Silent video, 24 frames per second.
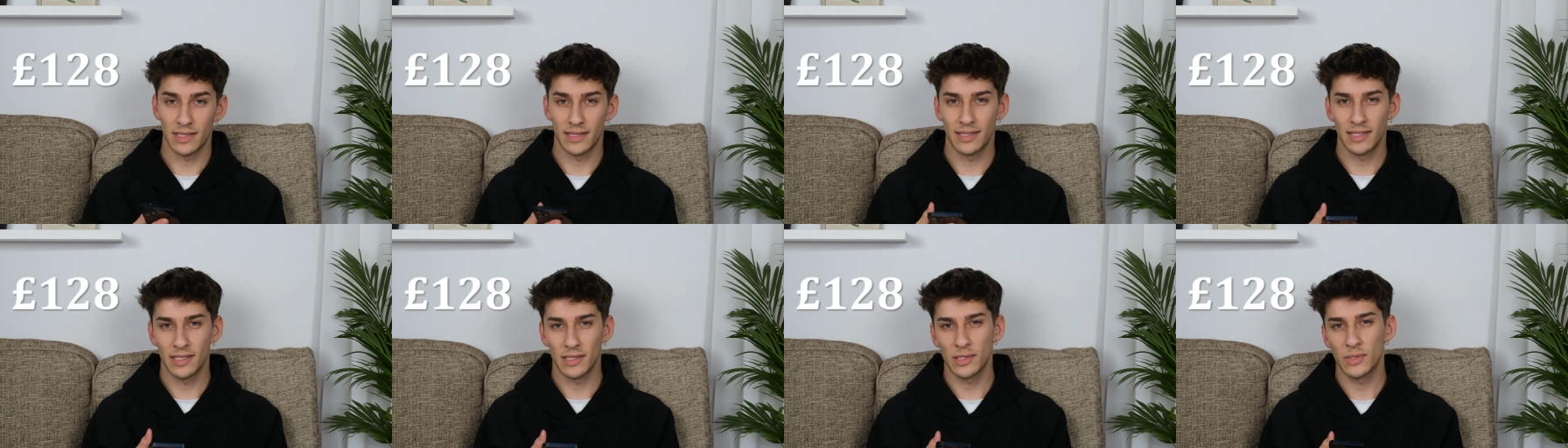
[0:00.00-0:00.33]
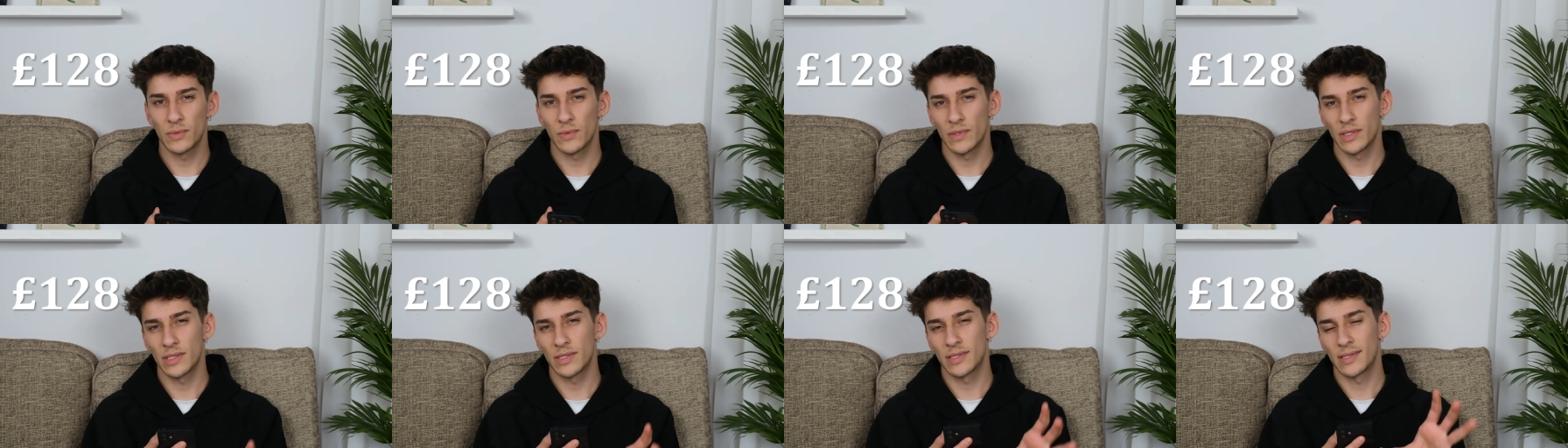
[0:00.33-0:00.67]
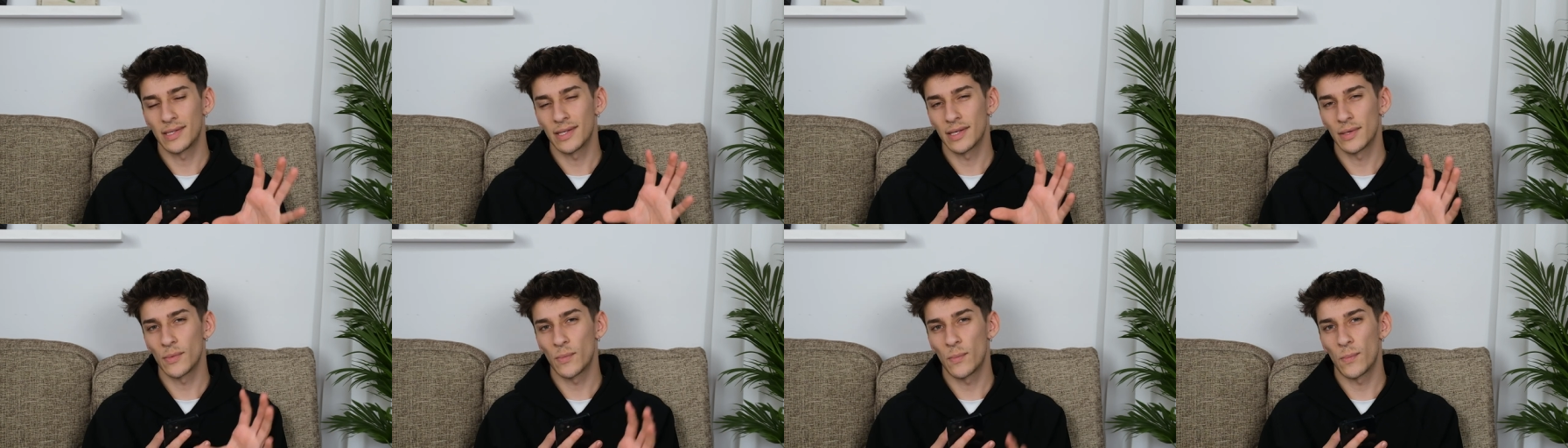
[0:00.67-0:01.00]
This was
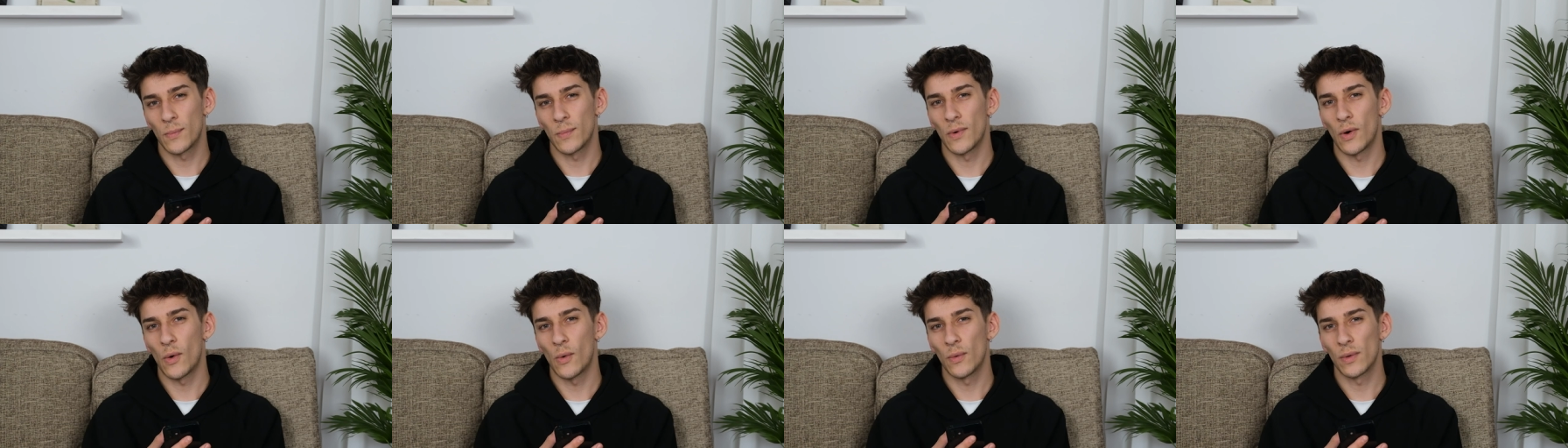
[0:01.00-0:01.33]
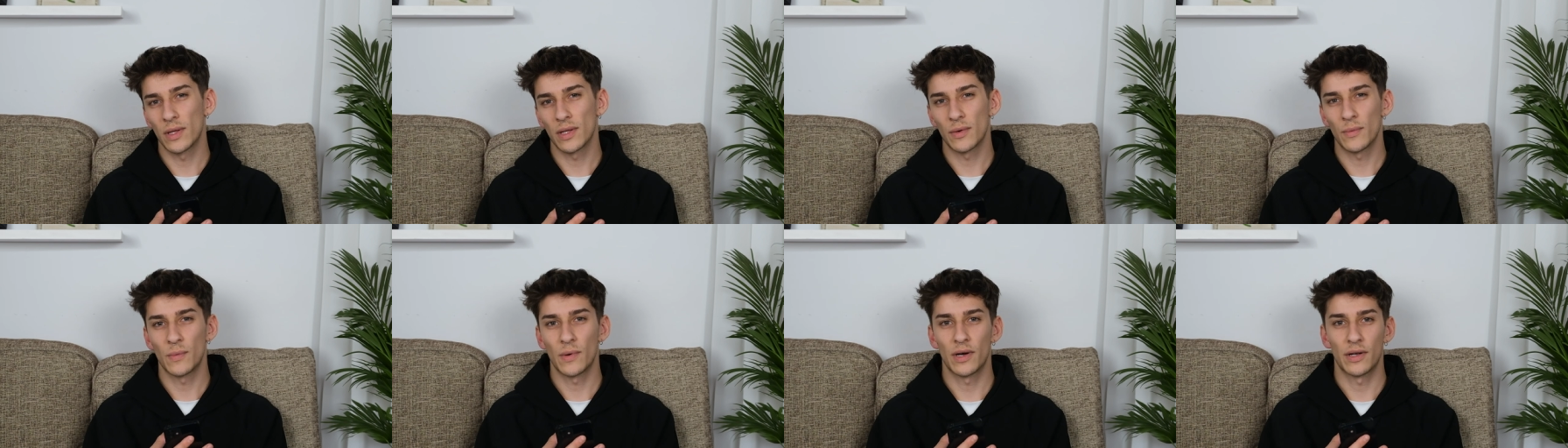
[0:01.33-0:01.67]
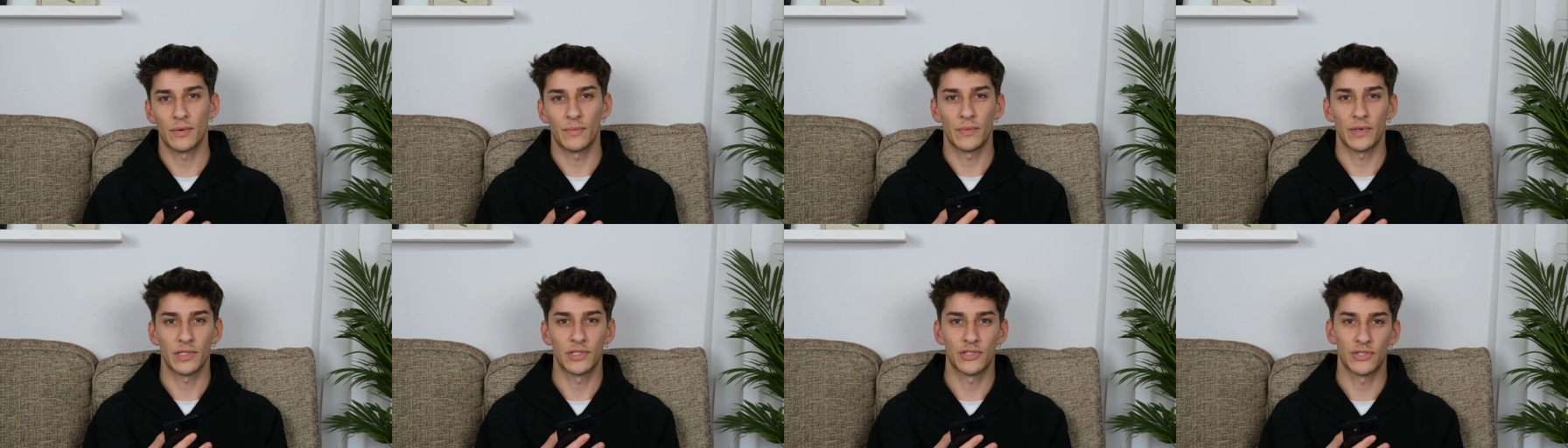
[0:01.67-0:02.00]
the only
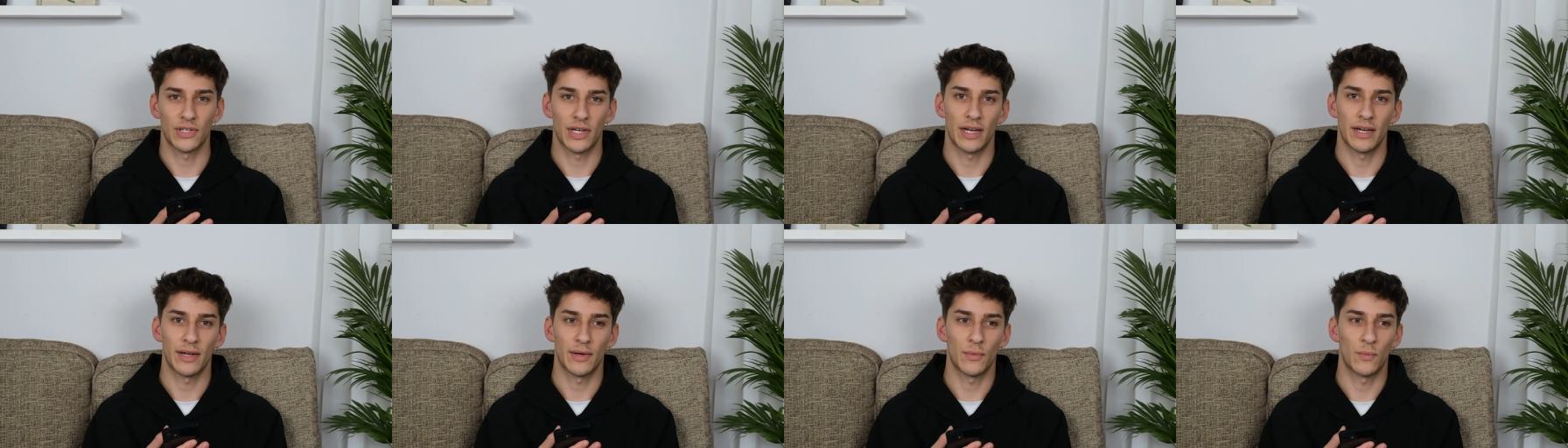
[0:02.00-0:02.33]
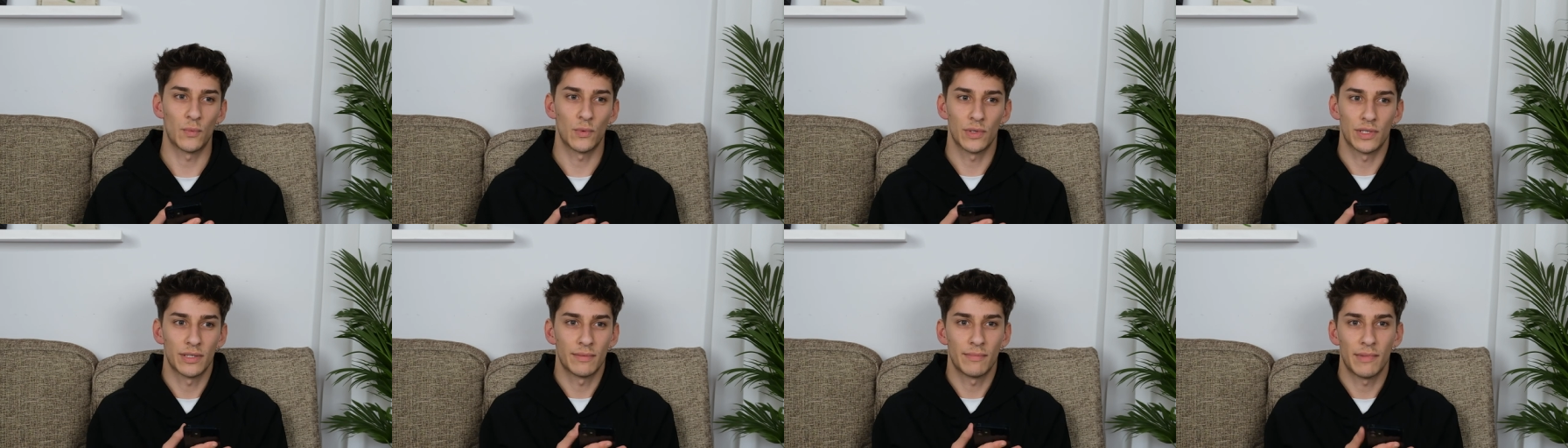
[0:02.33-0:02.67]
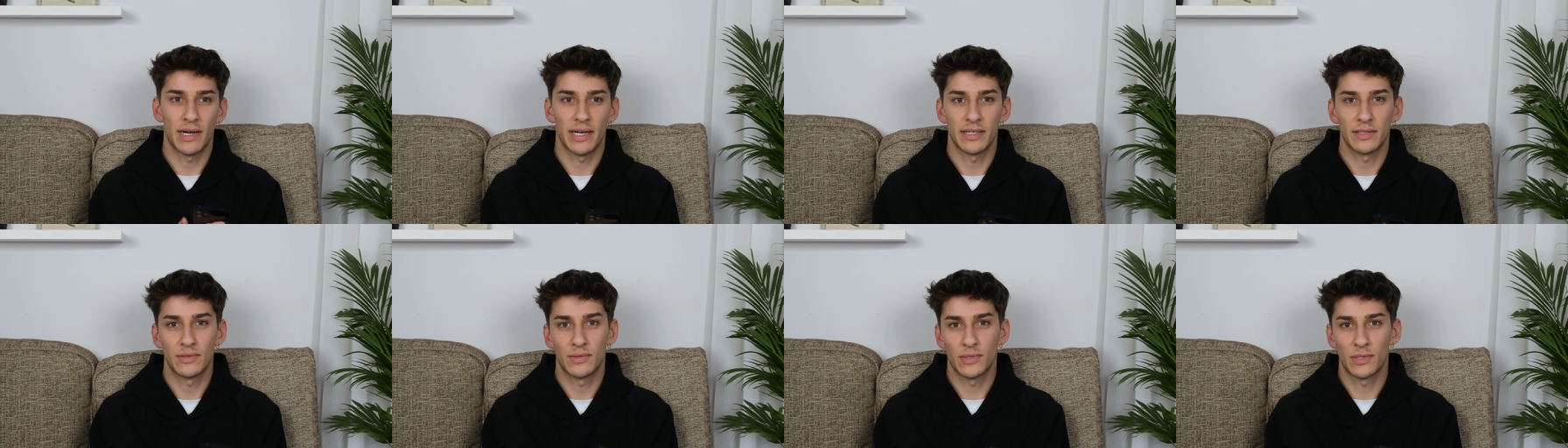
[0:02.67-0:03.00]
one which I wouldn't
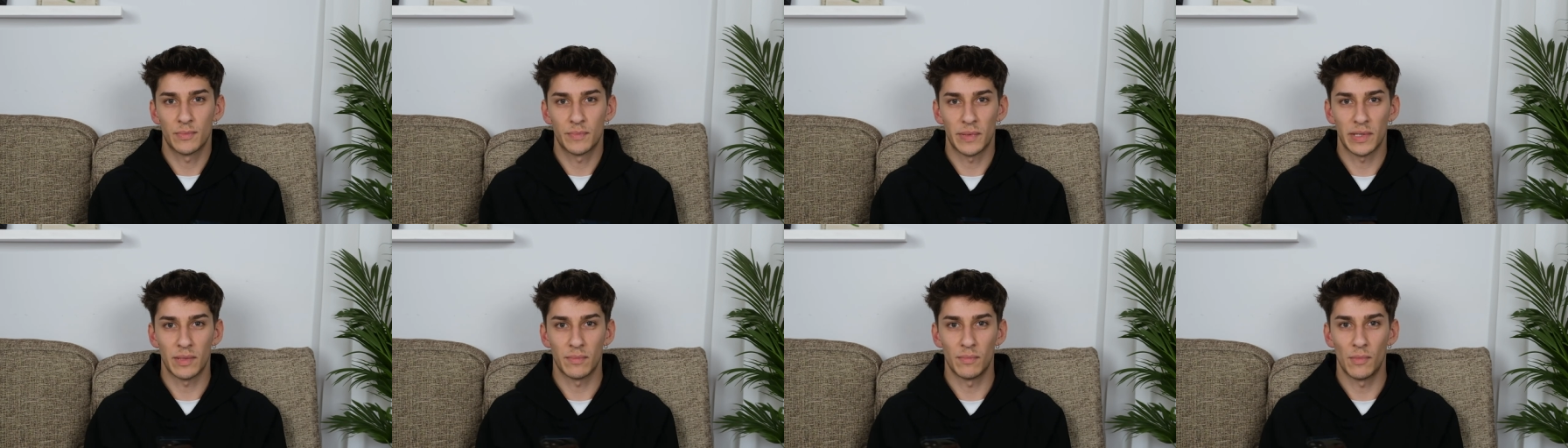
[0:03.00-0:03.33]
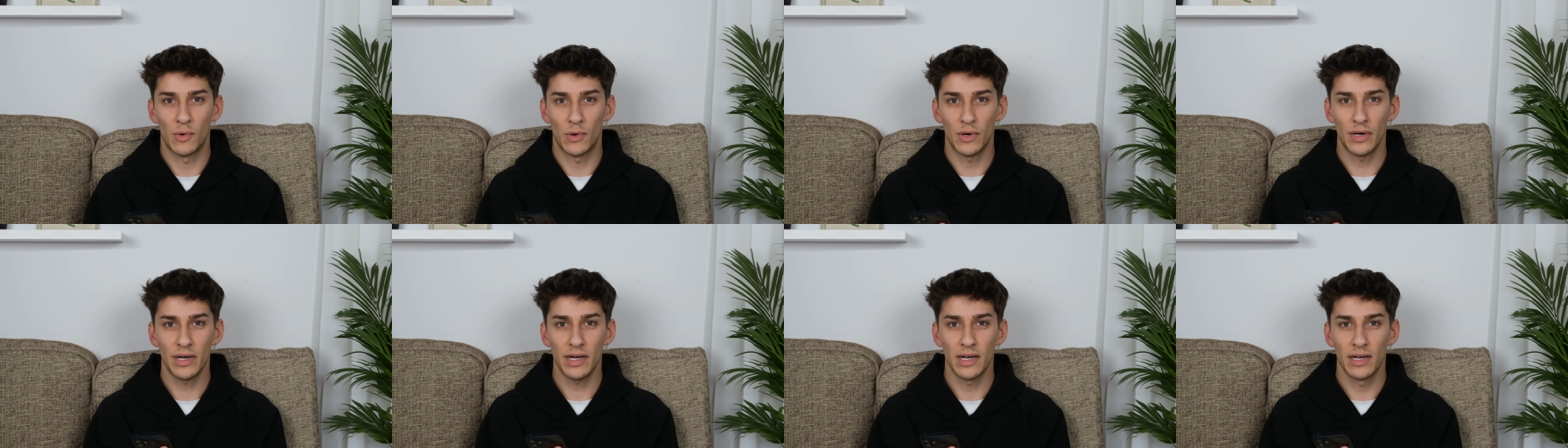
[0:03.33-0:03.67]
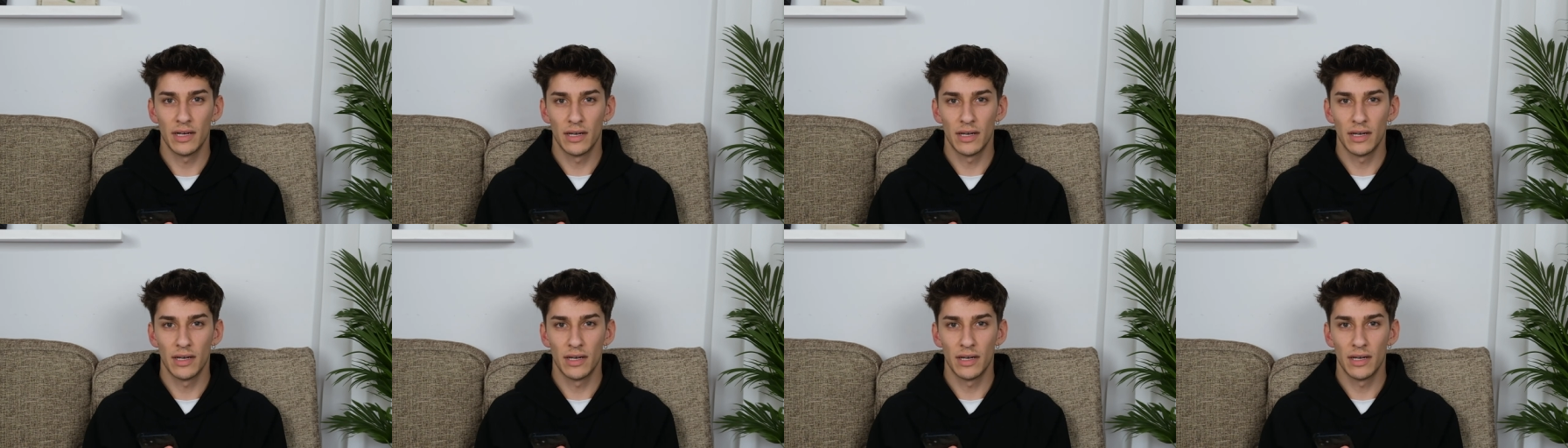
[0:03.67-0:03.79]
mind to spend more,